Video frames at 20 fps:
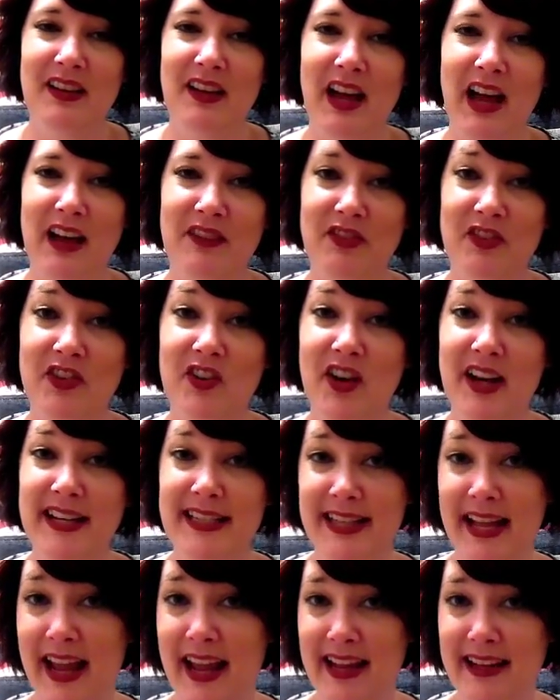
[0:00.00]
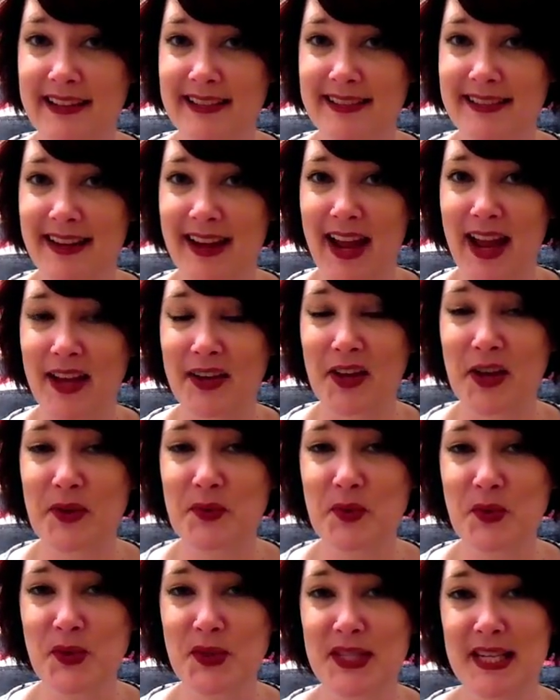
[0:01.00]
Have a great day, and I
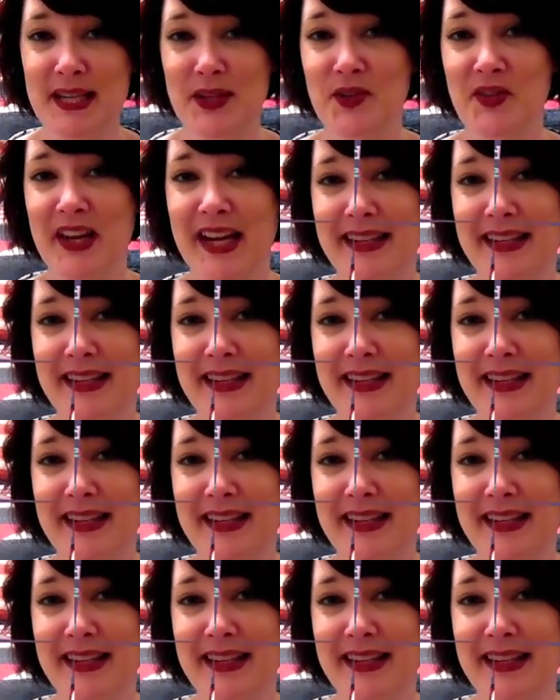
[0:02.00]
will see you